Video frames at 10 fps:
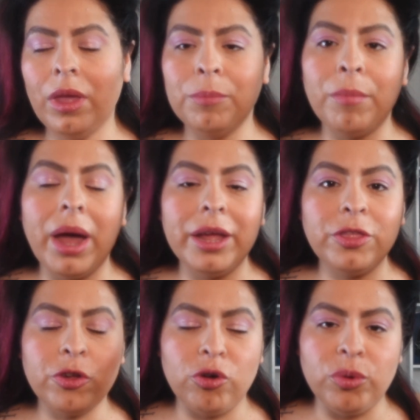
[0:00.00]
My
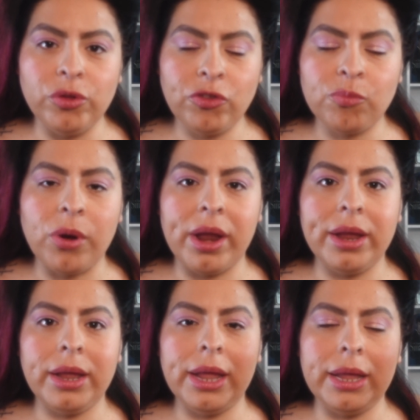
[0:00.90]
thermal
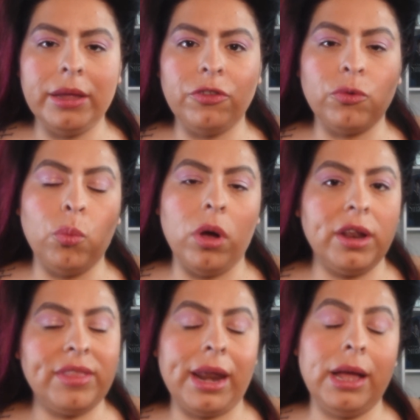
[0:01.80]
spray is
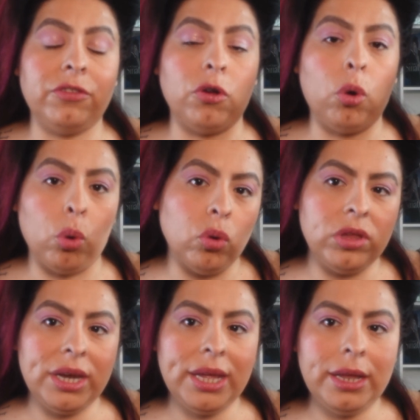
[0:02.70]
one that has a hold
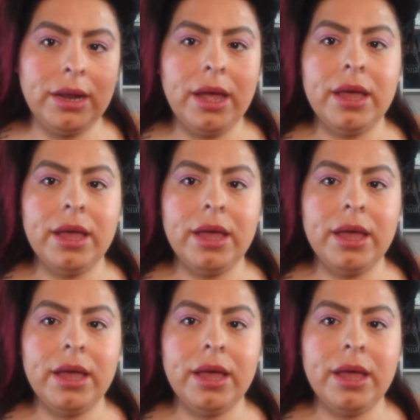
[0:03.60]
in it.